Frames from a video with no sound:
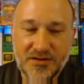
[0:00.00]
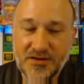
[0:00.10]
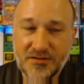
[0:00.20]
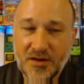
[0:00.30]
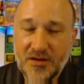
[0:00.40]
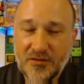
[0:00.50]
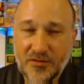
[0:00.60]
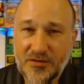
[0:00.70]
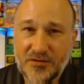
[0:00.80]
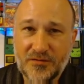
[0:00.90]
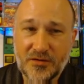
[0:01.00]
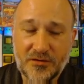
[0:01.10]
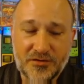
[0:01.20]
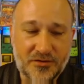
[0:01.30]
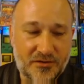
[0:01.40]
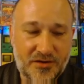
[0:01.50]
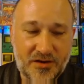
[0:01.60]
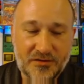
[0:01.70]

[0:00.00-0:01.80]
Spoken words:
and he's very difficult to earn now.